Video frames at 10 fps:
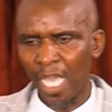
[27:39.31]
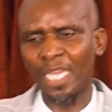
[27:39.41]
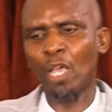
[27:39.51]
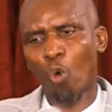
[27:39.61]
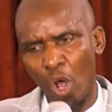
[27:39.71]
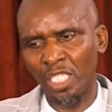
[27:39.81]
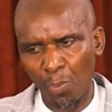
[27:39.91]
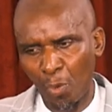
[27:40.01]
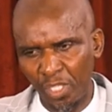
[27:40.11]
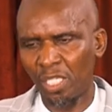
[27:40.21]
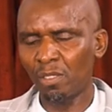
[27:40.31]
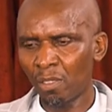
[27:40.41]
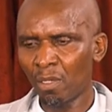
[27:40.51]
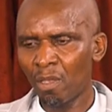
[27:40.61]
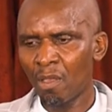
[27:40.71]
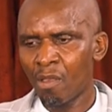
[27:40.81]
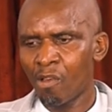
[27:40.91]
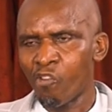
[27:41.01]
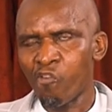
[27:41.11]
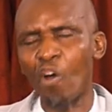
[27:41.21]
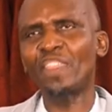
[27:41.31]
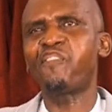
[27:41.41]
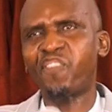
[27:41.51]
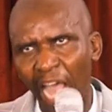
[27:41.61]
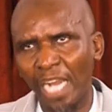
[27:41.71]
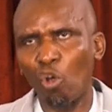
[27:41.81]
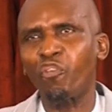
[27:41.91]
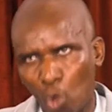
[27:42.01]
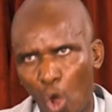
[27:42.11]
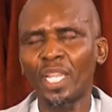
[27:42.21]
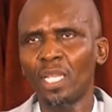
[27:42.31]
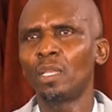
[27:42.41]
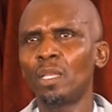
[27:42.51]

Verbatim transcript: and contribute for the flood of glory